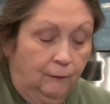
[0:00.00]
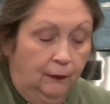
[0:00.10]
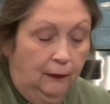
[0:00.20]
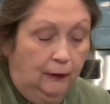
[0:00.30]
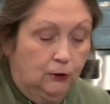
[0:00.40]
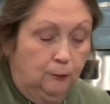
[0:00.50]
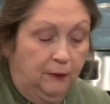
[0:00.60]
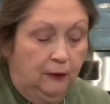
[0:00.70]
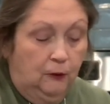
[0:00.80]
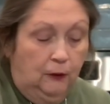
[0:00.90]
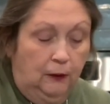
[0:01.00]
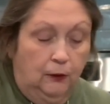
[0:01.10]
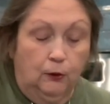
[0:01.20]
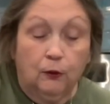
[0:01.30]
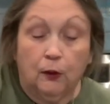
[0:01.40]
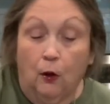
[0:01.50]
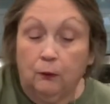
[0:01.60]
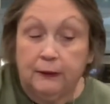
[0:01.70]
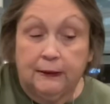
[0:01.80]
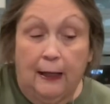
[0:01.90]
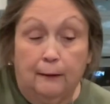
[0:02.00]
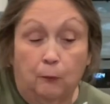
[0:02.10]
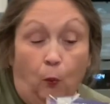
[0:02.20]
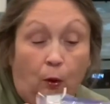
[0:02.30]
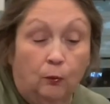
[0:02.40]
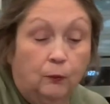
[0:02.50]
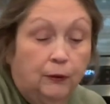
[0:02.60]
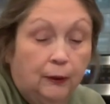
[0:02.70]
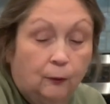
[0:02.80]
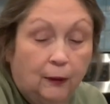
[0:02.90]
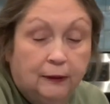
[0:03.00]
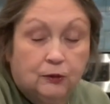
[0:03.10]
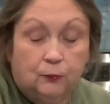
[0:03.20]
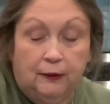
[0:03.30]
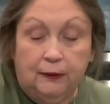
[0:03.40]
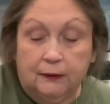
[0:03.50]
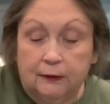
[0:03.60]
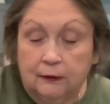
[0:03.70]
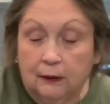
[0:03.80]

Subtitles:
And that should be good. And you can always add more when you get ready to eat.